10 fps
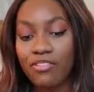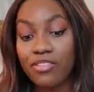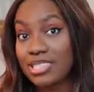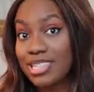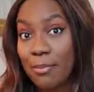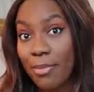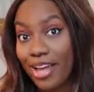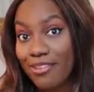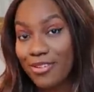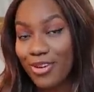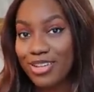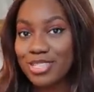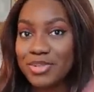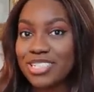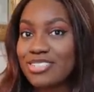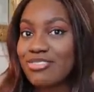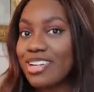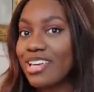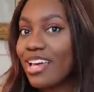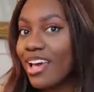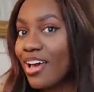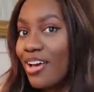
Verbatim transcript: first-time buyer focus, which is really